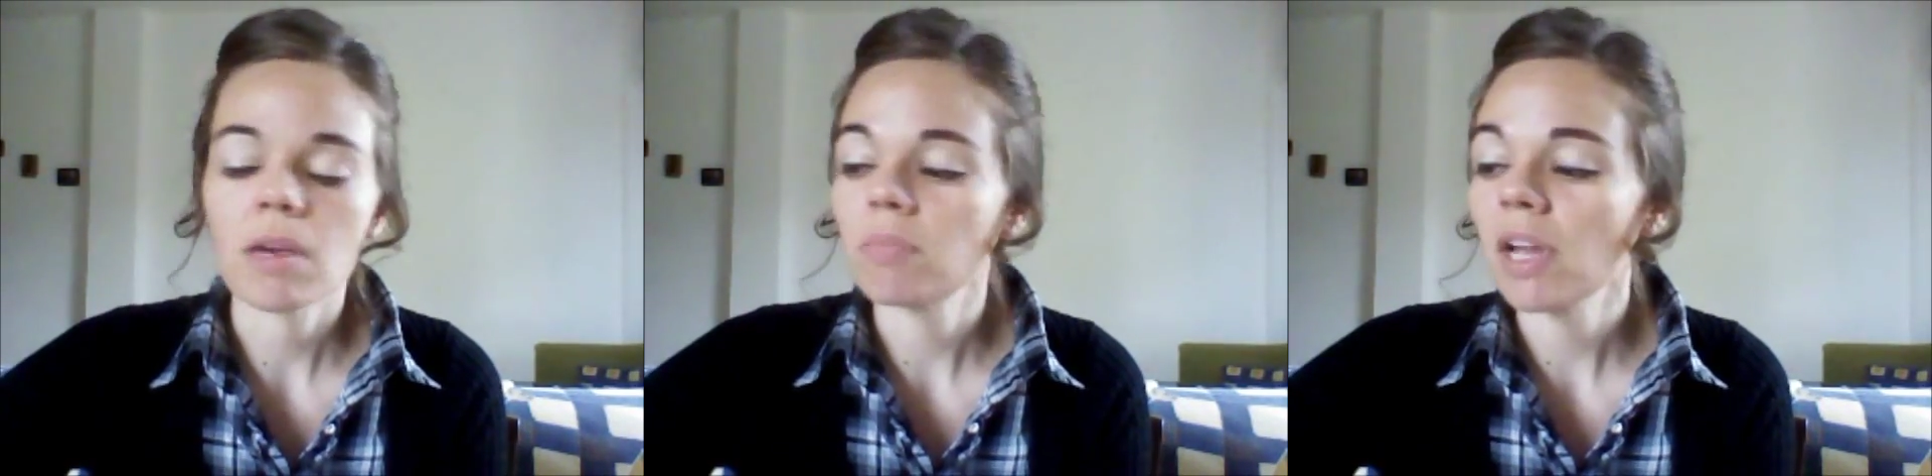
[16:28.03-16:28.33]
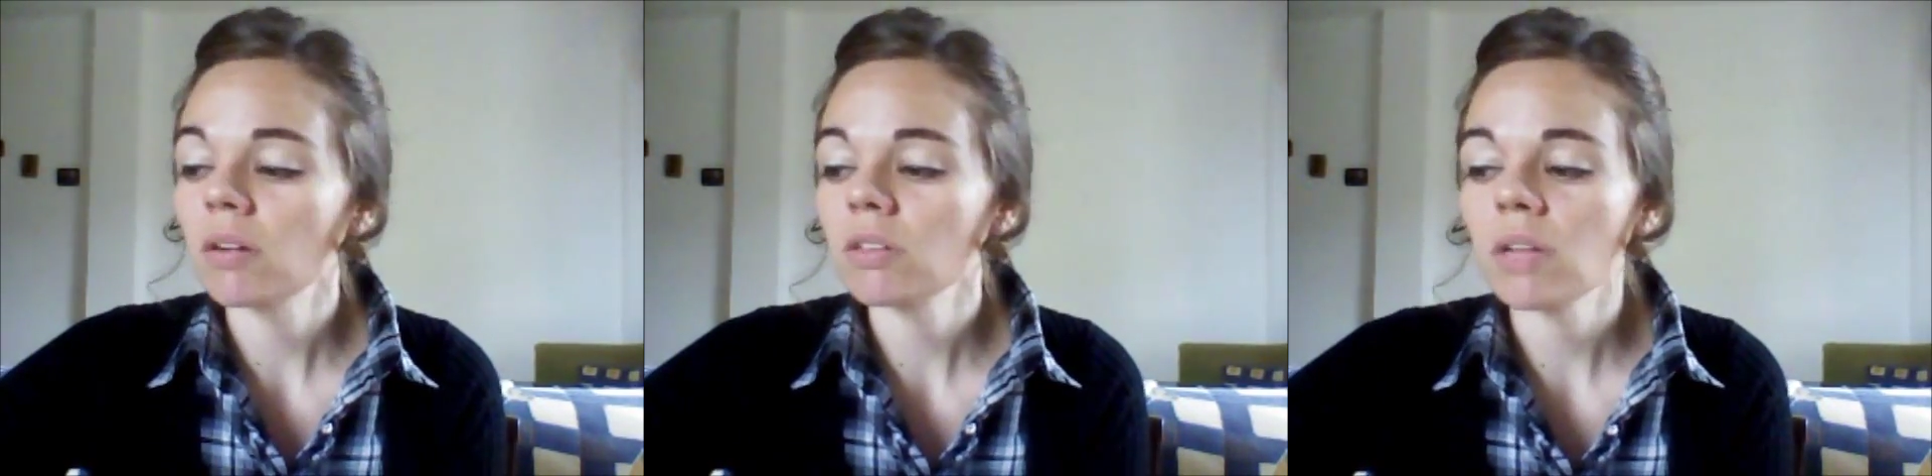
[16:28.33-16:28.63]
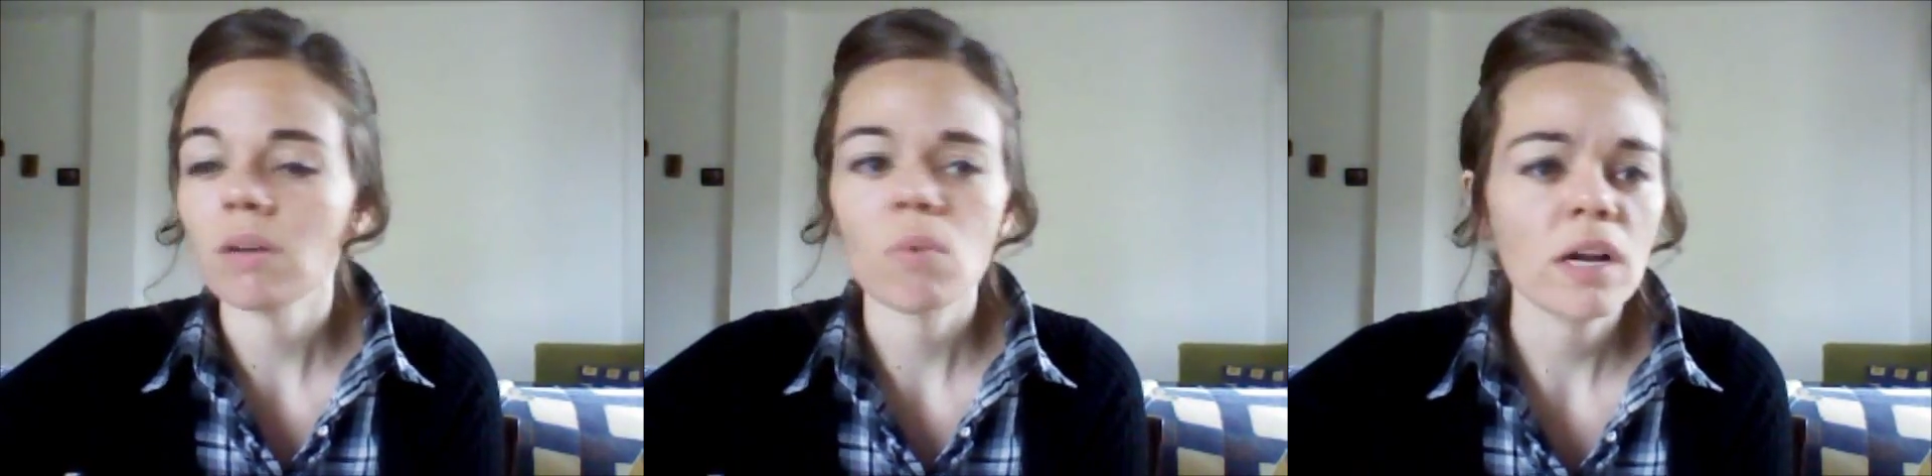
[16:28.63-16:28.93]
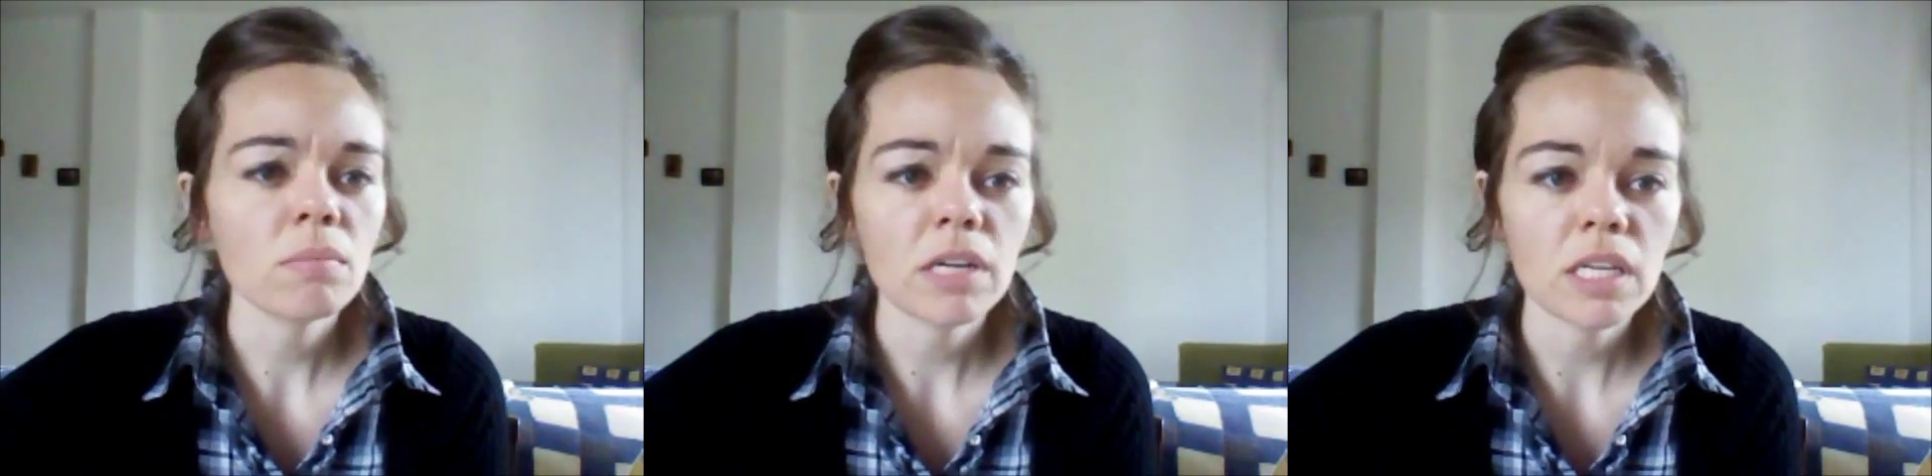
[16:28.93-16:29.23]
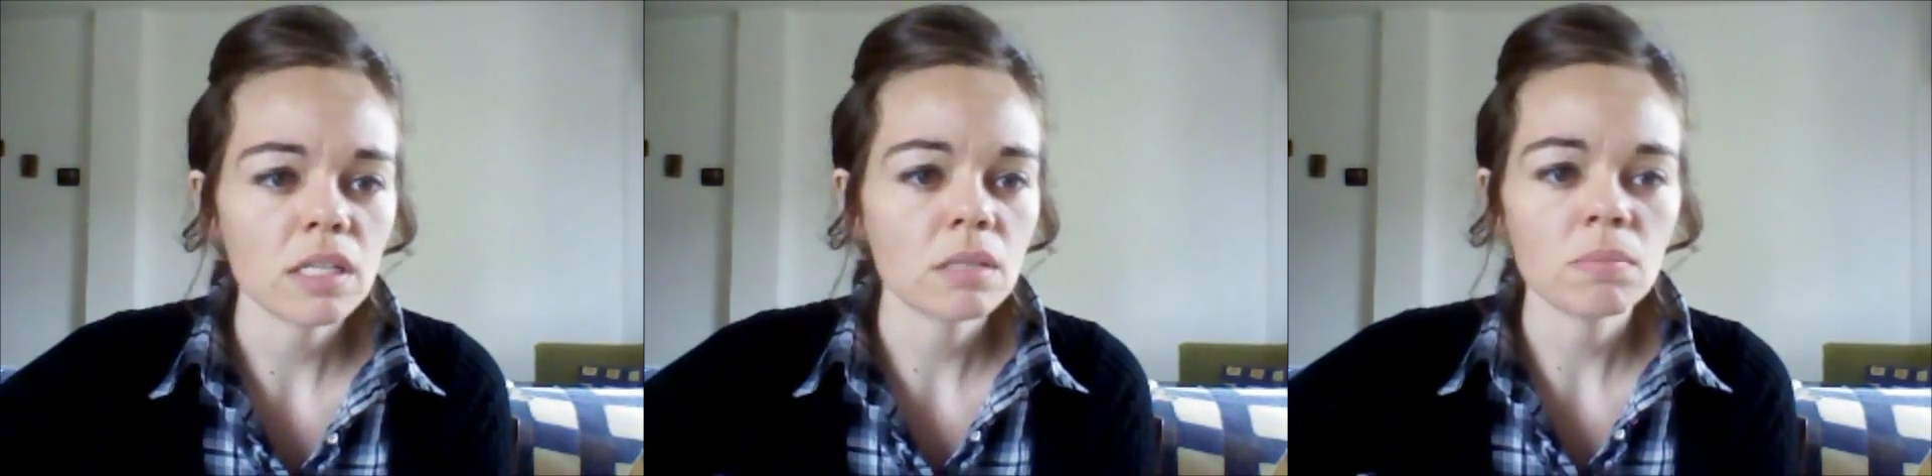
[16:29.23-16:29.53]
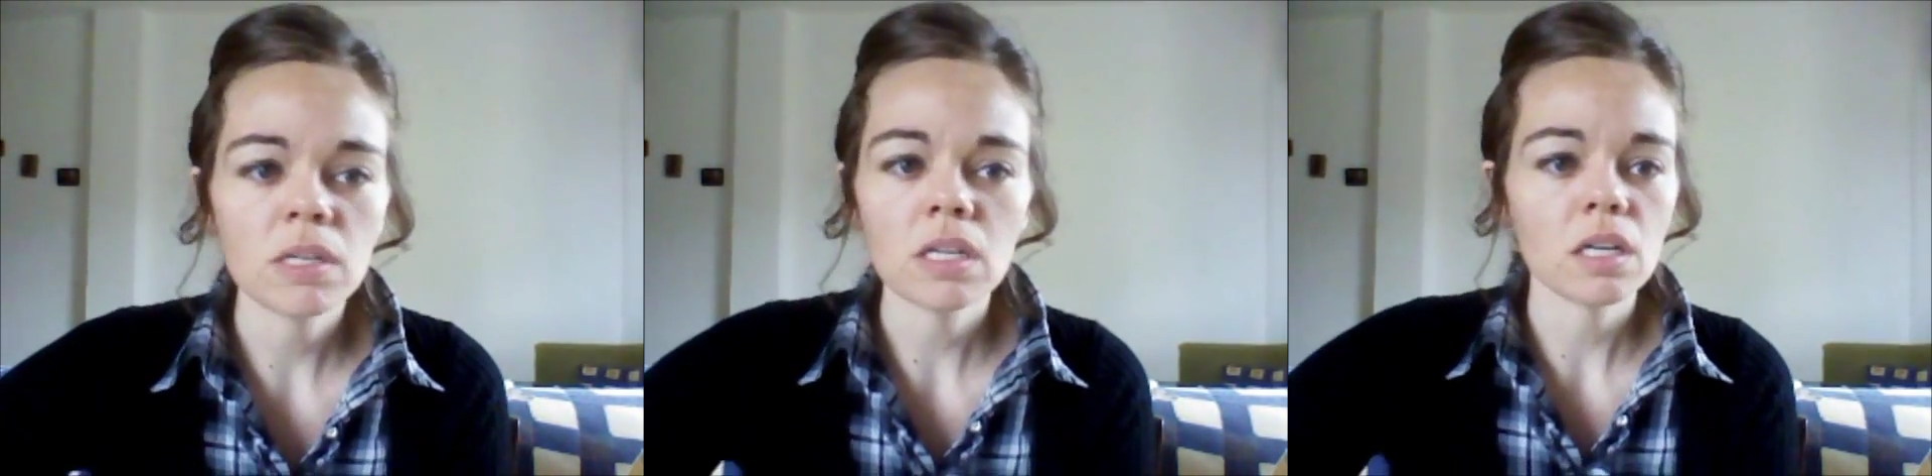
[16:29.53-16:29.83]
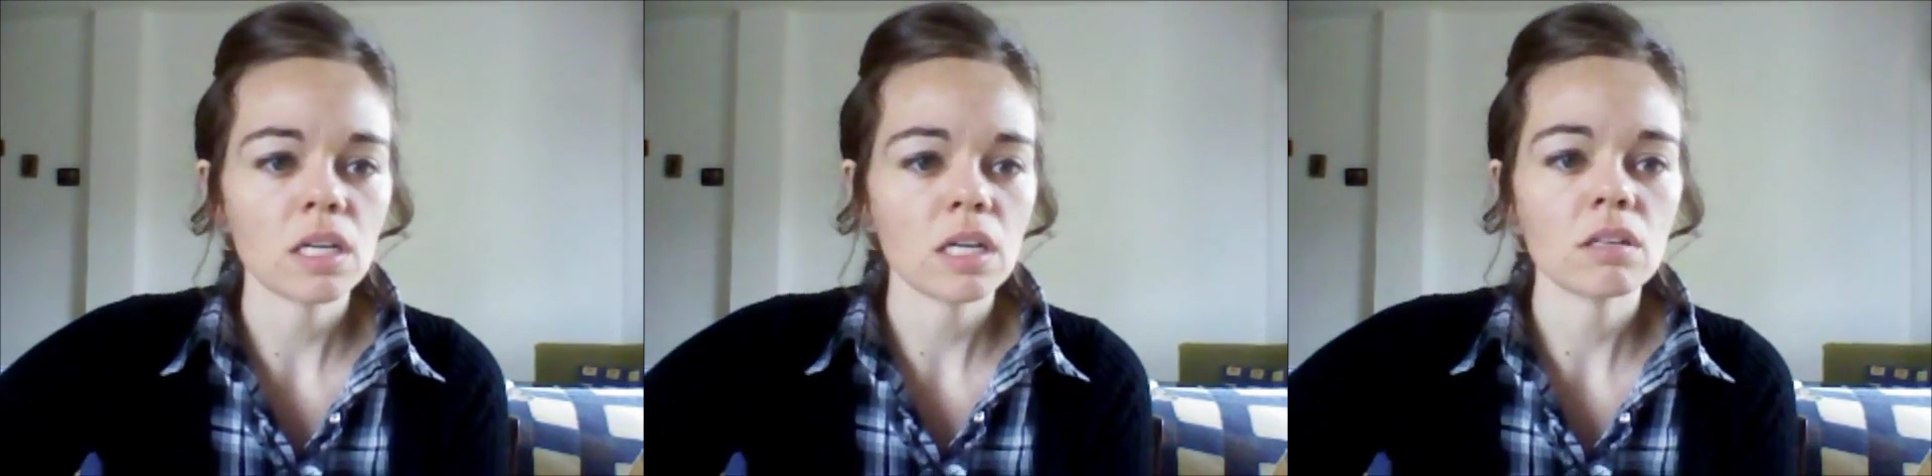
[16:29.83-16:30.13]
and parents are like, why aren't my kids speaking
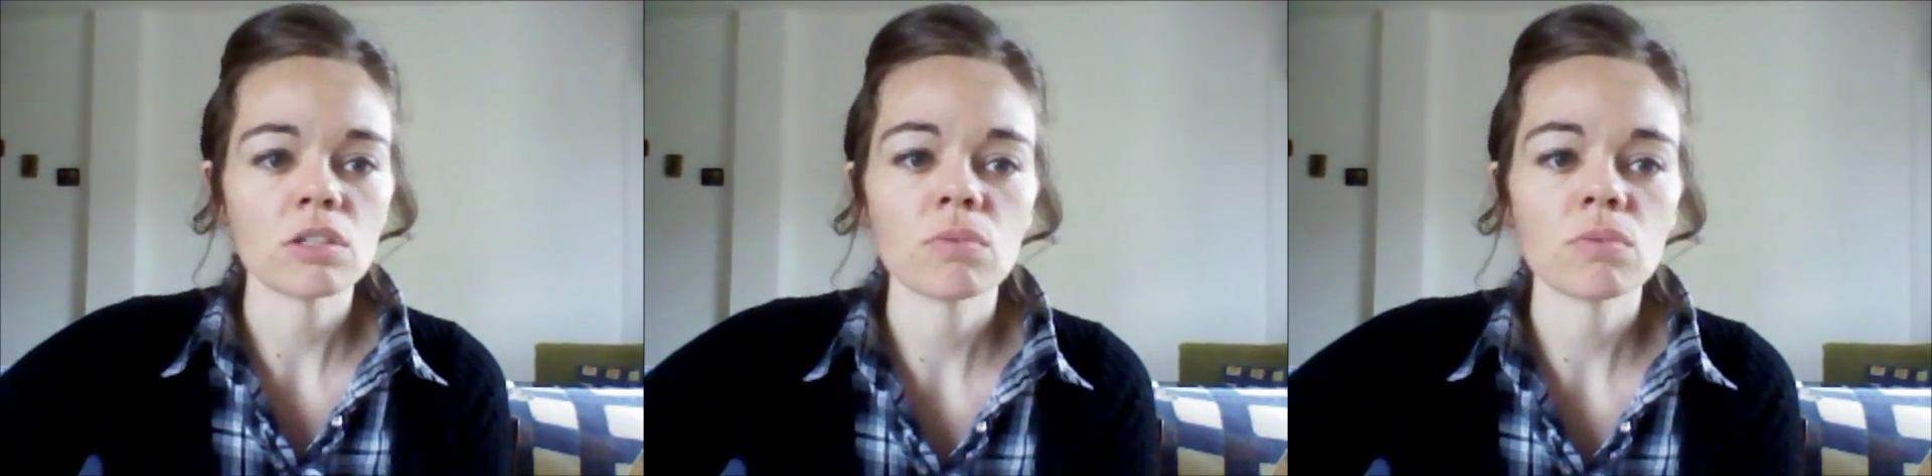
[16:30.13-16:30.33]
in English?